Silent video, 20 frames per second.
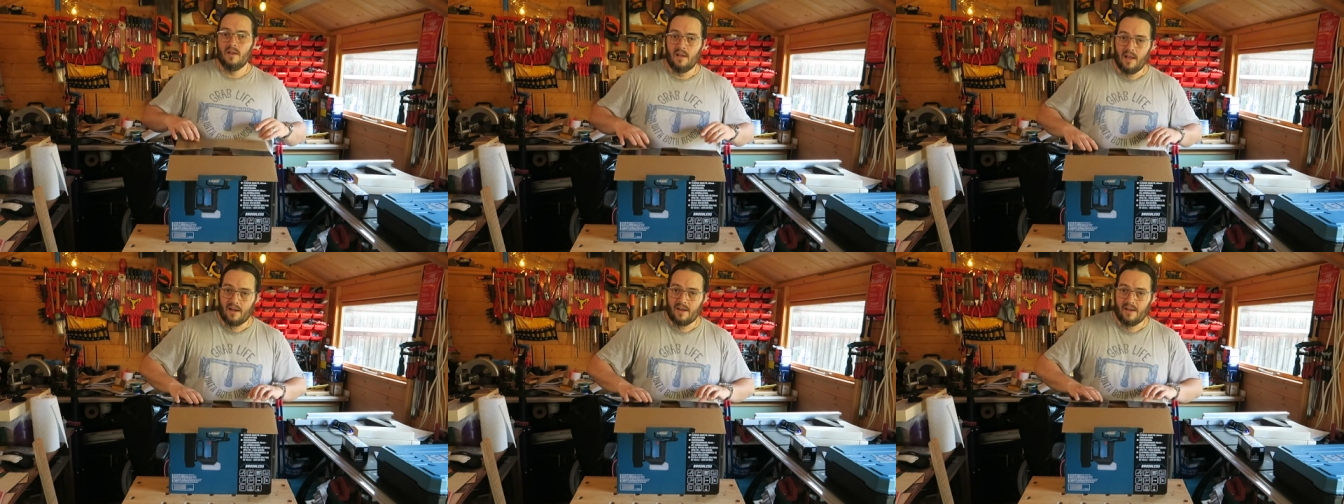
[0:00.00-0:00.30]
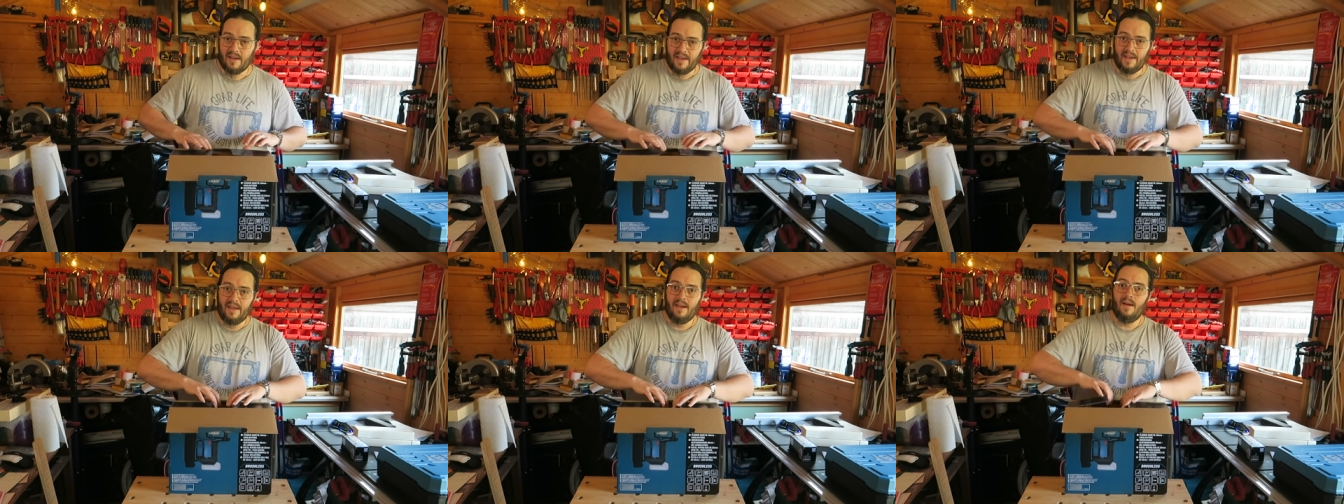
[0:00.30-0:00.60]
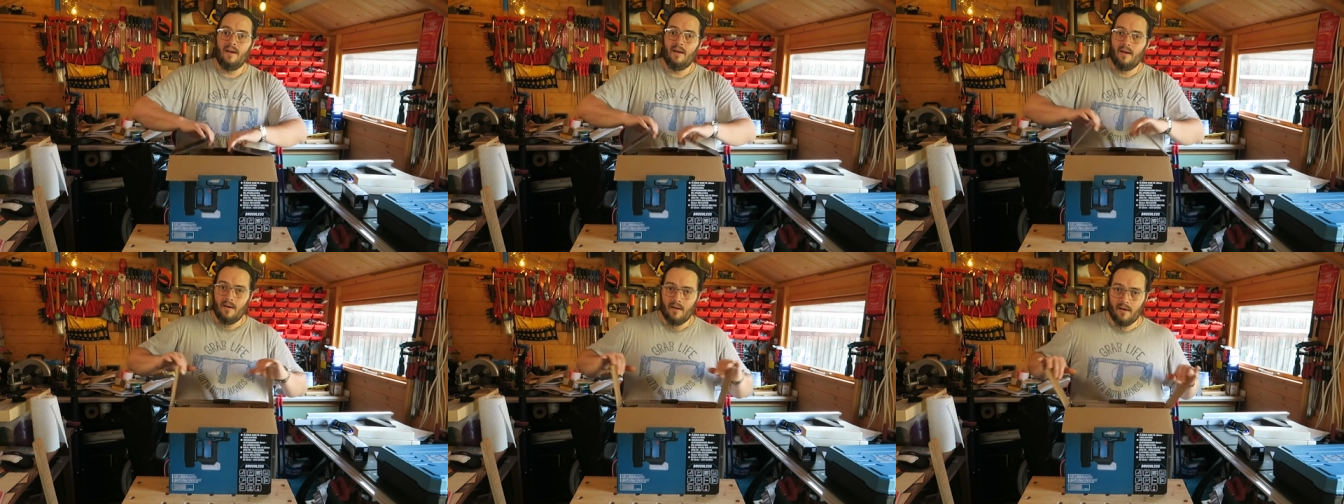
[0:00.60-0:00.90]
Lucky
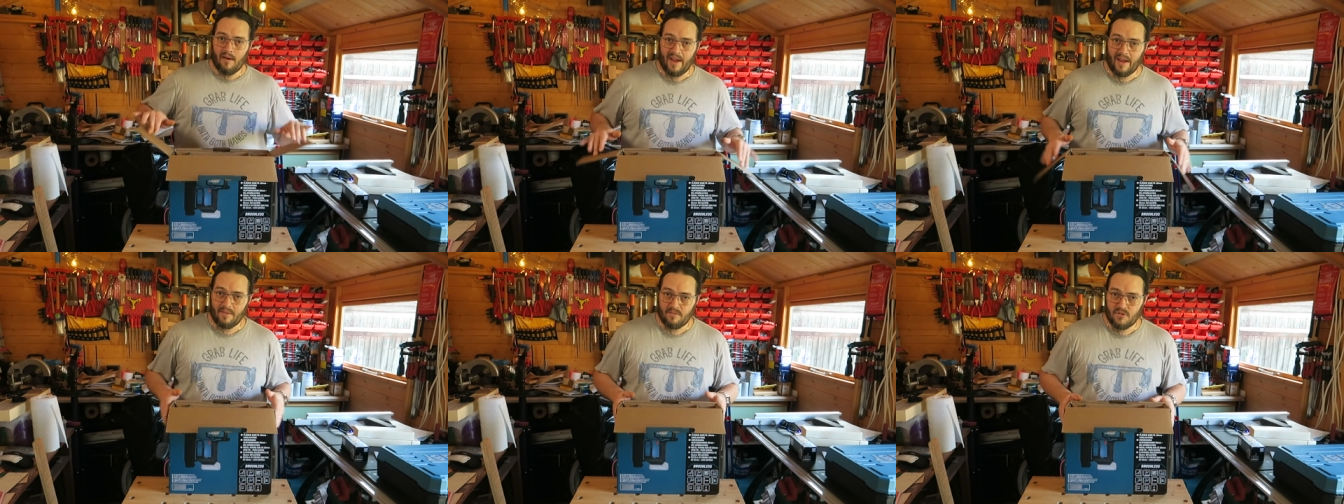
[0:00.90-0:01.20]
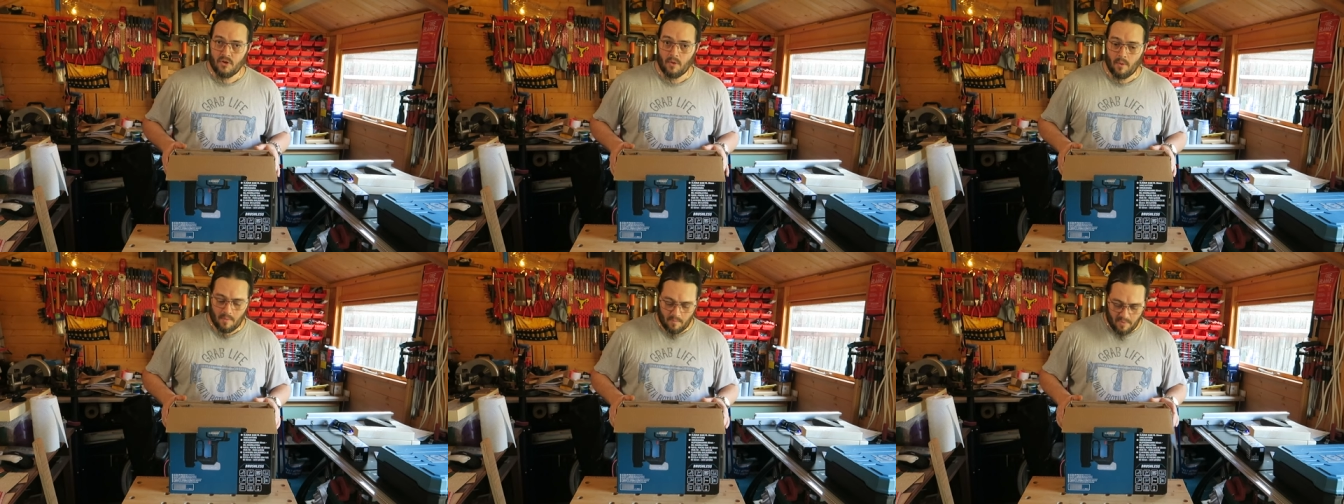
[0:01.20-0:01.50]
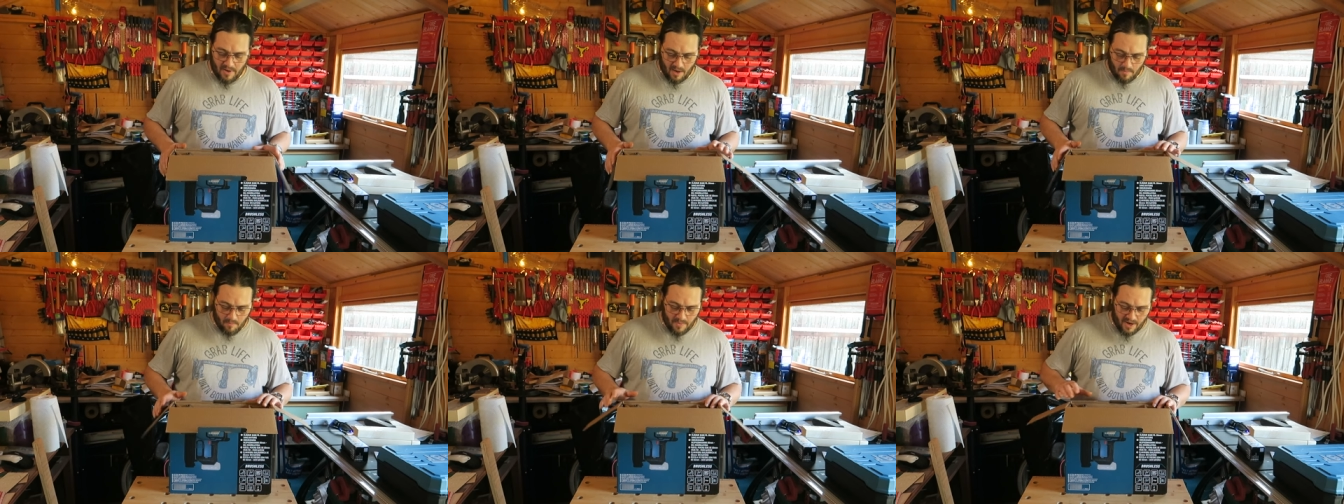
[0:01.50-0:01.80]
I have 2
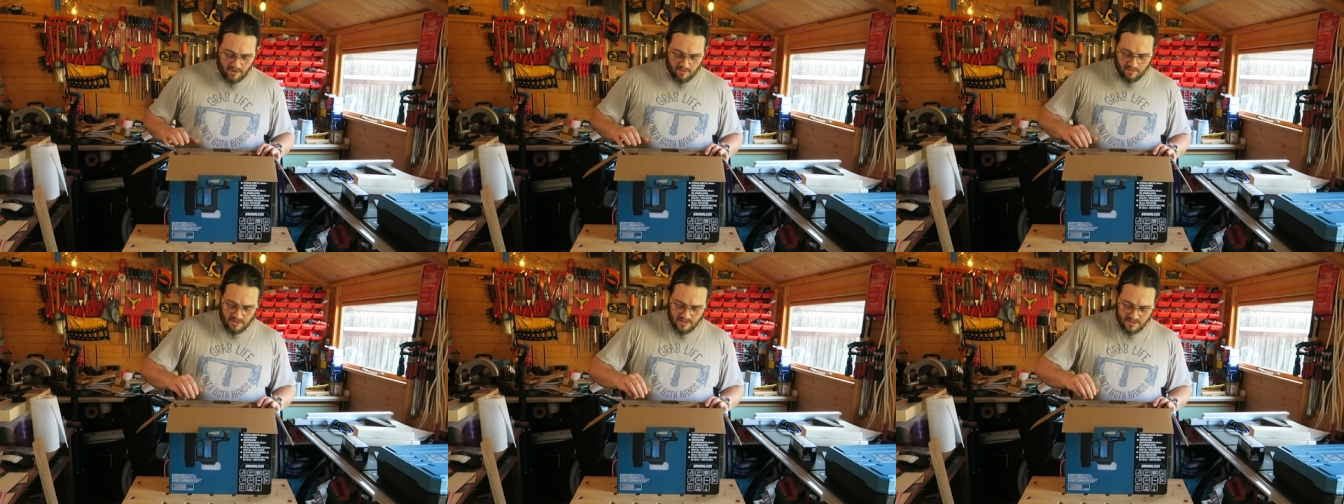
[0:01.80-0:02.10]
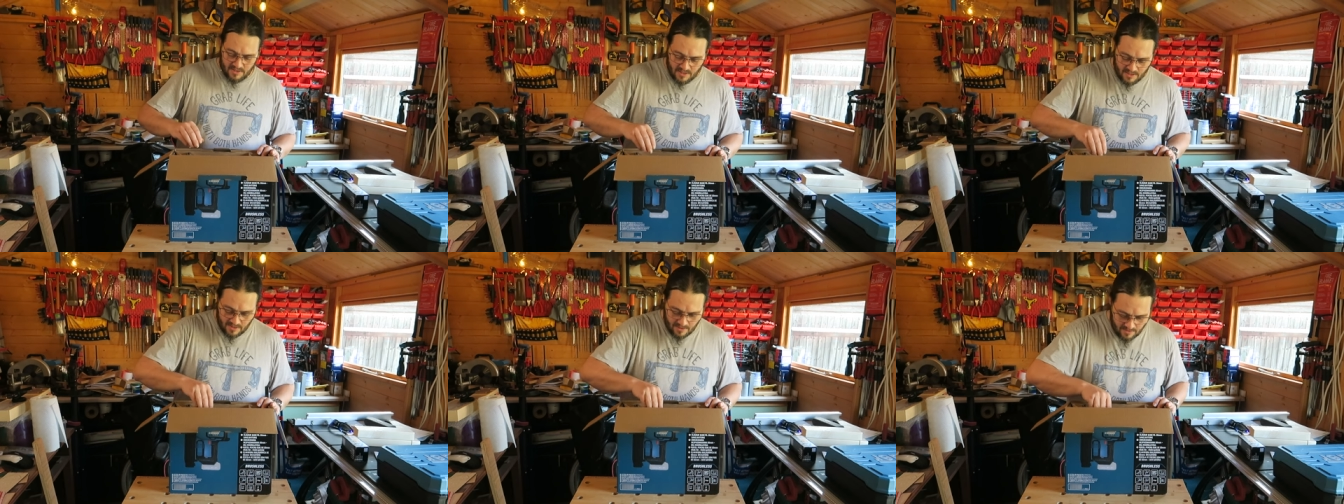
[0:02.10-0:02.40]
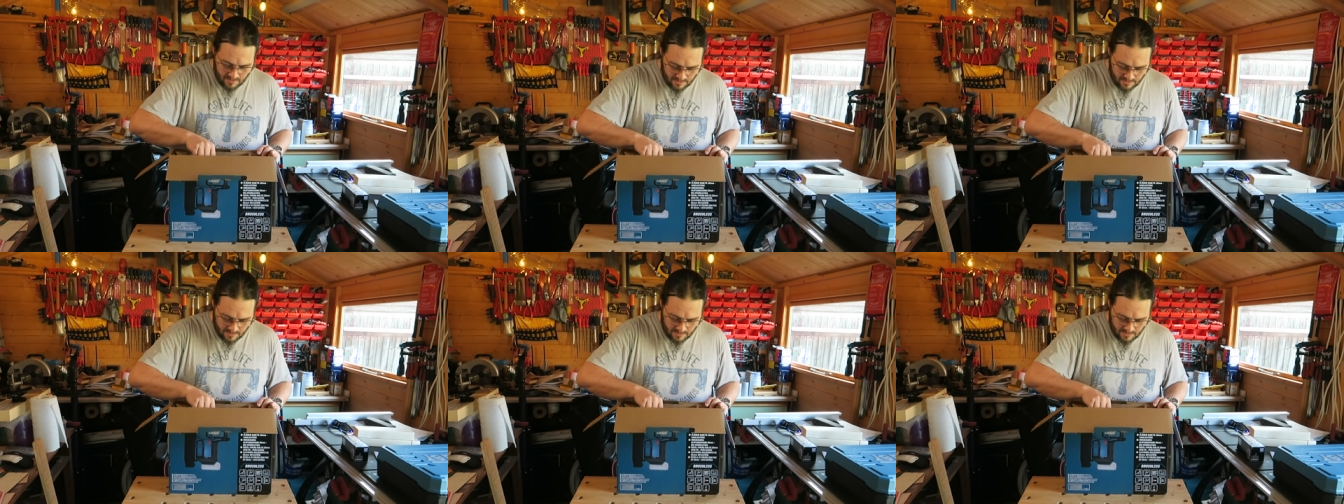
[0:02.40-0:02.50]
amp hour batteries.